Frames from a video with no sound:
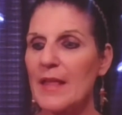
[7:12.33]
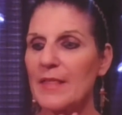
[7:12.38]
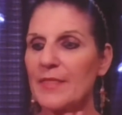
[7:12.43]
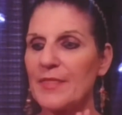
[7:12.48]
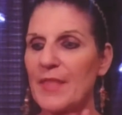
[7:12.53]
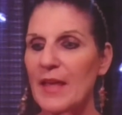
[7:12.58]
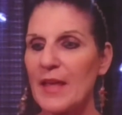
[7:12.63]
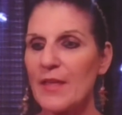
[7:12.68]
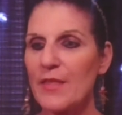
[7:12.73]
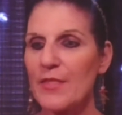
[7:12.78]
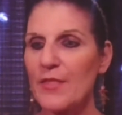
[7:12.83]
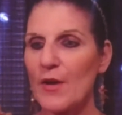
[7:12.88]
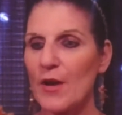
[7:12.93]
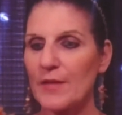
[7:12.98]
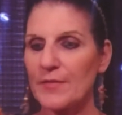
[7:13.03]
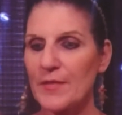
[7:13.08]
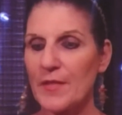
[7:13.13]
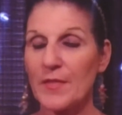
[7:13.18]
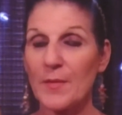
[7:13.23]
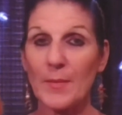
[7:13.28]
They
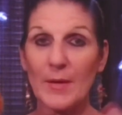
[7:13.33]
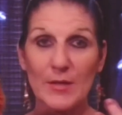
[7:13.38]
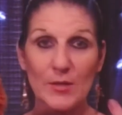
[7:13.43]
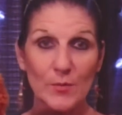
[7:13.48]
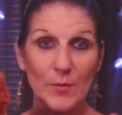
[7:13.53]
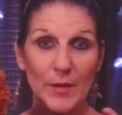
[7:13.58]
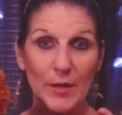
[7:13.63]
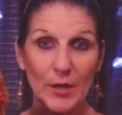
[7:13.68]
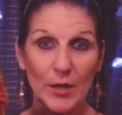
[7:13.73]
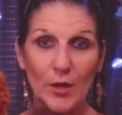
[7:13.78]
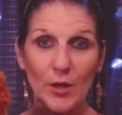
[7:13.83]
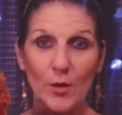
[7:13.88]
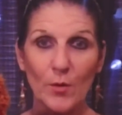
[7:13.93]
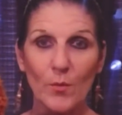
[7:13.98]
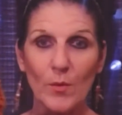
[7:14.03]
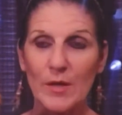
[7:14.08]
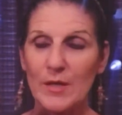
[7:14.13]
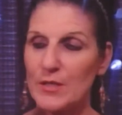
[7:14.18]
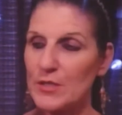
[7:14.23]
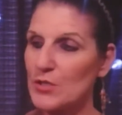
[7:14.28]
thought that the best way to go
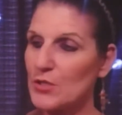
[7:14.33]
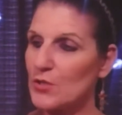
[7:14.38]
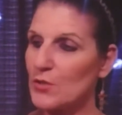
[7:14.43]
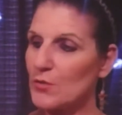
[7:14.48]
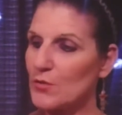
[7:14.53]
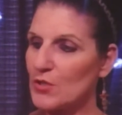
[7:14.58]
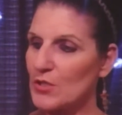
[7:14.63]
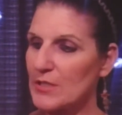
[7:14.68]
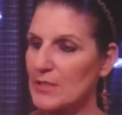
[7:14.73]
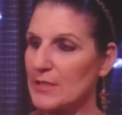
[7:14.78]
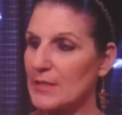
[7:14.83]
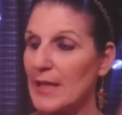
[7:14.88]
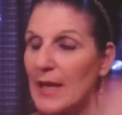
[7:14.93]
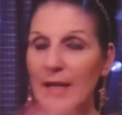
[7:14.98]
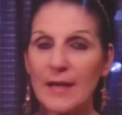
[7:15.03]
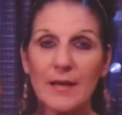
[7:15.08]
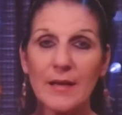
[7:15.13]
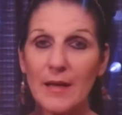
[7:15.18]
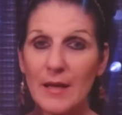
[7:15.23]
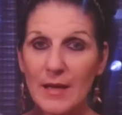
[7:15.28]
was to just
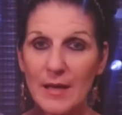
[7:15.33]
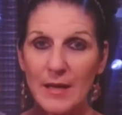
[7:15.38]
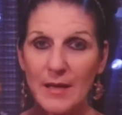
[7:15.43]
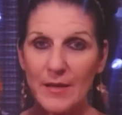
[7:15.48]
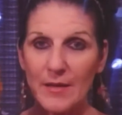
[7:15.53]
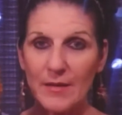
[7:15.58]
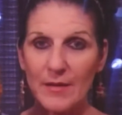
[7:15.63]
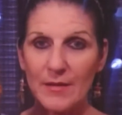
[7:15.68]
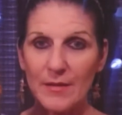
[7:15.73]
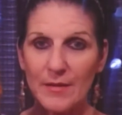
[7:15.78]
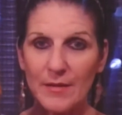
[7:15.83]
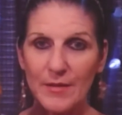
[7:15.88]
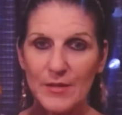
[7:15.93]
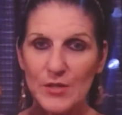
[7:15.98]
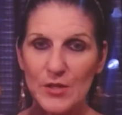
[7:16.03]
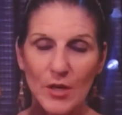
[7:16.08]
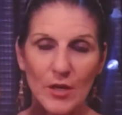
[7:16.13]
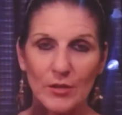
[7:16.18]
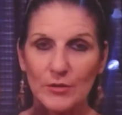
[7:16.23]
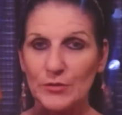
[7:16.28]
let the
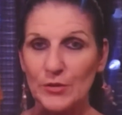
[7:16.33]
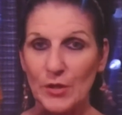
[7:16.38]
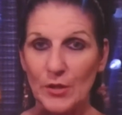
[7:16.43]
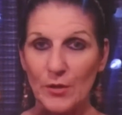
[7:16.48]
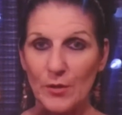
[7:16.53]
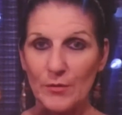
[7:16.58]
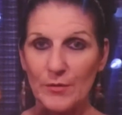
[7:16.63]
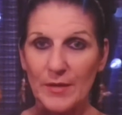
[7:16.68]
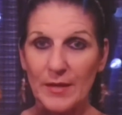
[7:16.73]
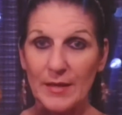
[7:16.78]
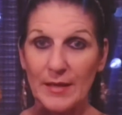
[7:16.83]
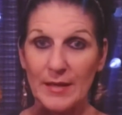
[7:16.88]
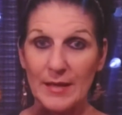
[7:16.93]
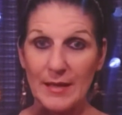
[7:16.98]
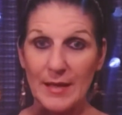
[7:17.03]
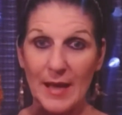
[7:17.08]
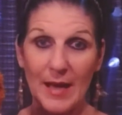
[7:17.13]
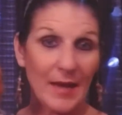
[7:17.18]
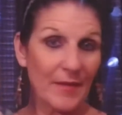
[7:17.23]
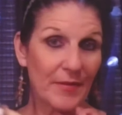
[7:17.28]
doll know that it
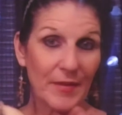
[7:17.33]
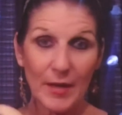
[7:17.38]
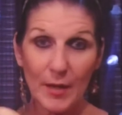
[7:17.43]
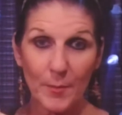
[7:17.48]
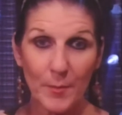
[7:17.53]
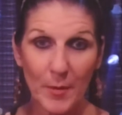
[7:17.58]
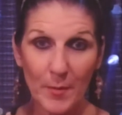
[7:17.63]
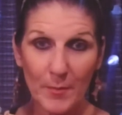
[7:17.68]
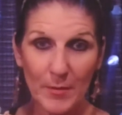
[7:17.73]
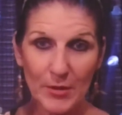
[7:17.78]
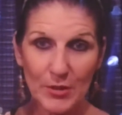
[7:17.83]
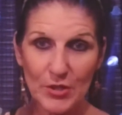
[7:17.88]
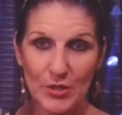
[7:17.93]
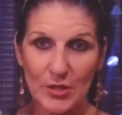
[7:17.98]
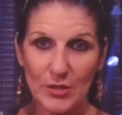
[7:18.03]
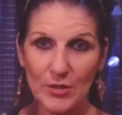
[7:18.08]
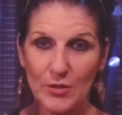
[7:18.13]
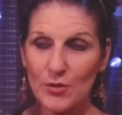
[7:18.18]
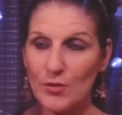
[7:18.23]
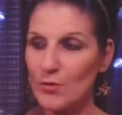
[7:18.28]
had their
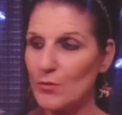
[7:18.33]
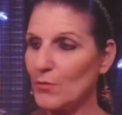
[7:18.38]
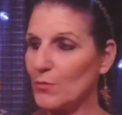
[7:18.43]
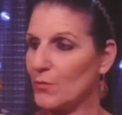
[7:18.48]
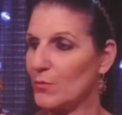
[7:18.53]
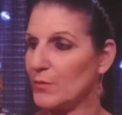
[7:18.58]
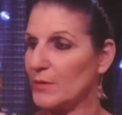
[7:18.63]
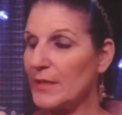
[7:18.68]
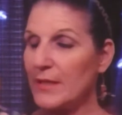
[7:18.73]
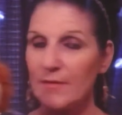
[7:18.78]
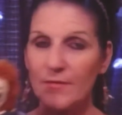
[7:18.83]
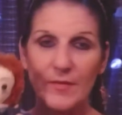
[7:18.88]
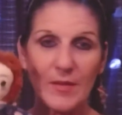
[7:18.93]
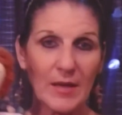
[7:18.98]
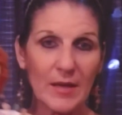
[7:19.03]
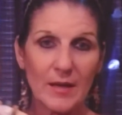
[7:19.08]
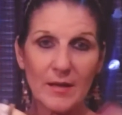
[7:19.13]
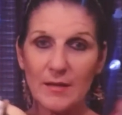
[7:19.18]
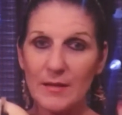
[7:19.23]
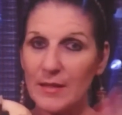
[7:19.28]
permission to live
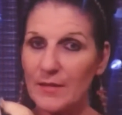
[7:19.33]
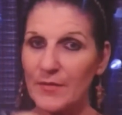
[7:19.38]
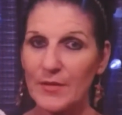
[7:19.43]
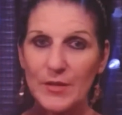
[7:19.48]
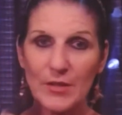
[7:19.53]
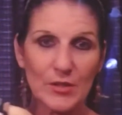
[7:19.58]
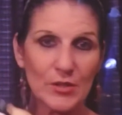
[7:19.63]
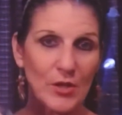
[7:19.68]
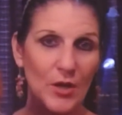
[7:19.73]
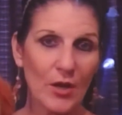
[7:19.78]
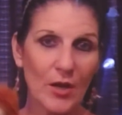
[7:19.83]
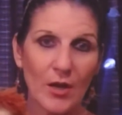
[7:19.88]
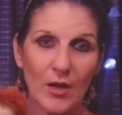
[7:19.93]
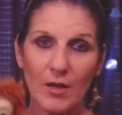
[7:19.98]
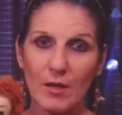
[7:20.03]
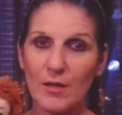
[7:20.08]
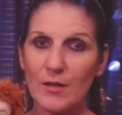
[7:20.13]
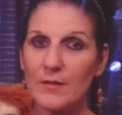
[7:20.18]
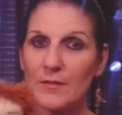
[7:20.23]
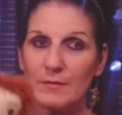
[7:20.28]
there, live in the
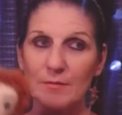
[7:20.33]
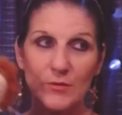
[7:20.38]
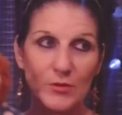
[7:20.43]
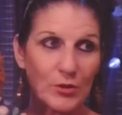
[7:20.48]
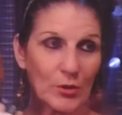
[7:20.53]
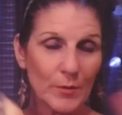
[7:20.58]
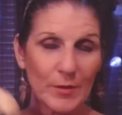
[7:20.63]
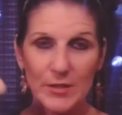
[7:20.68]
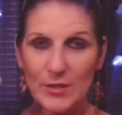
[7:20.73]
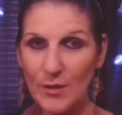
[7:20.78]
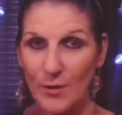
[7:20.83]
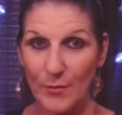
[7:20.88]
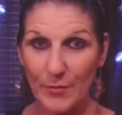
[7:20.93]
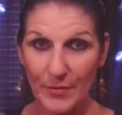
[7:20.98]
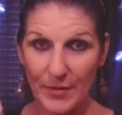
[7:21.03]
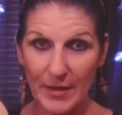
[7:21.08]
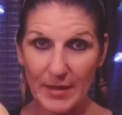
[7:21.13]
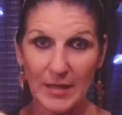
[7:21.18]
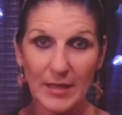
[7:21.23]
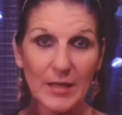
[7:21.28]
doll, do its own
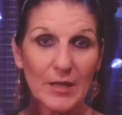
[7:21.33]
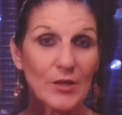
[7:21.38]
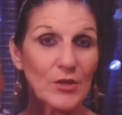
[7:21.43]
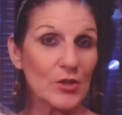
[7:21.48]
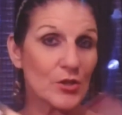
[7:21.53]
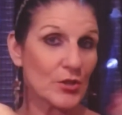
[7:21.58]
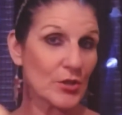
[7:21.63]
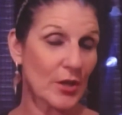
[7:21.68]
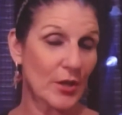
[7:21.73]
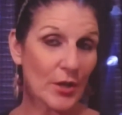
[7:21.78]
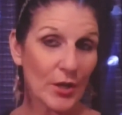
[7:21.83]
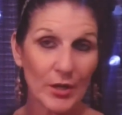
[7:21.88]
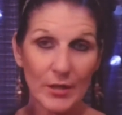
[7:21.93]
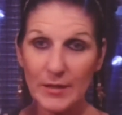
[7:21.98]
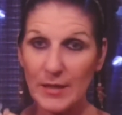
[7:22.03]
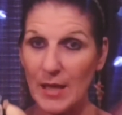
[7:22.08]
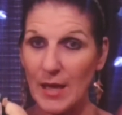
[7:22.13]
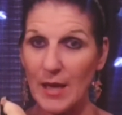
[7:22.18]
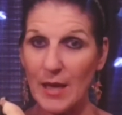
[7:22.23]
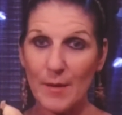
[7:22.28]
thing, just not hurt
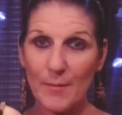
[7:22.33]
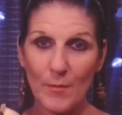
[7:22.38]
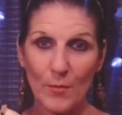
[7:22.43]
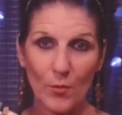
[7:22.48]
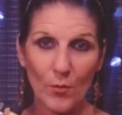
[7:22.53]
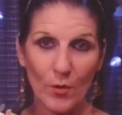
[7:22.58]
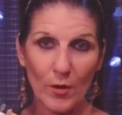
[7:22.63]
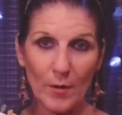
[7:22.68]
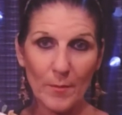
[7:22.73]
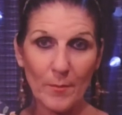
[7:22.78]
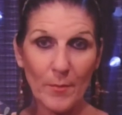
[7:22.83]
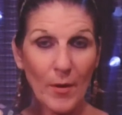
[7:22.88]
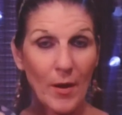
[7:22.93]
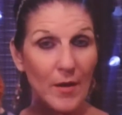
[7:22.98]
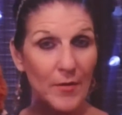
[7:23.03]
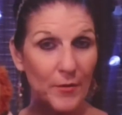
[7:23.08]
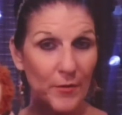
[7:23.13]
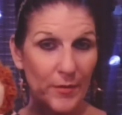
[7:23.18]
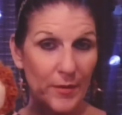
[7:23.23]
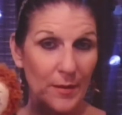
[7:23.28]
them or
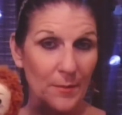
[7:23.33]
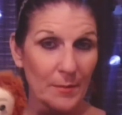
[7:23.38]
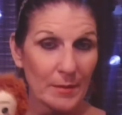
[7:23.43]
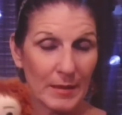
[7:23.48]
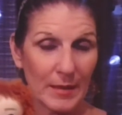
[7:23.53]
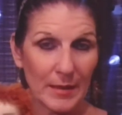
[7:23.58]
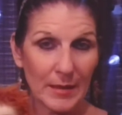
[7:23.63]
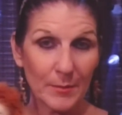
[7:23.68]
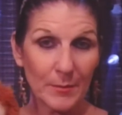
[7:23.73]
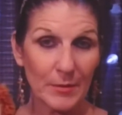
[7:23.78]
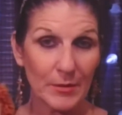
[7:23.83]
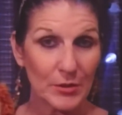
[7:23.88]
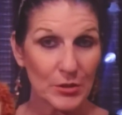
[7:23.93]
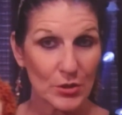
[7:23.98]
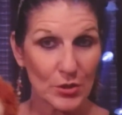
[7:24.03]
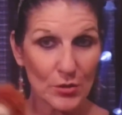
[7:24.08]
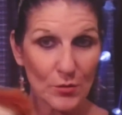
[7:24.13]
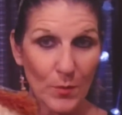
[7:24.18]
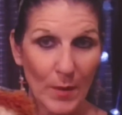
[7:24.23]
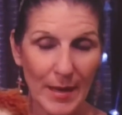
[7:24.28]
bother them in any
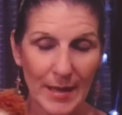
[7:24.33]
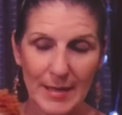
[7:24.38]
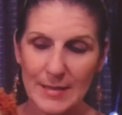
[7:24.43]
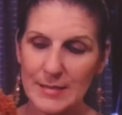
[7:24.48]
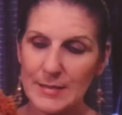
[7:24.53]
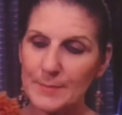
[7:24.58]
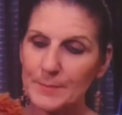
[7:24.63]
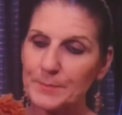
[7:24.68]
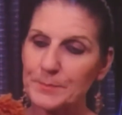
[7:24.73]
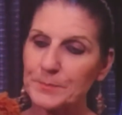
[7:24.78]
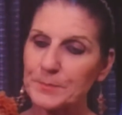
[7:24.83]
malicious ways.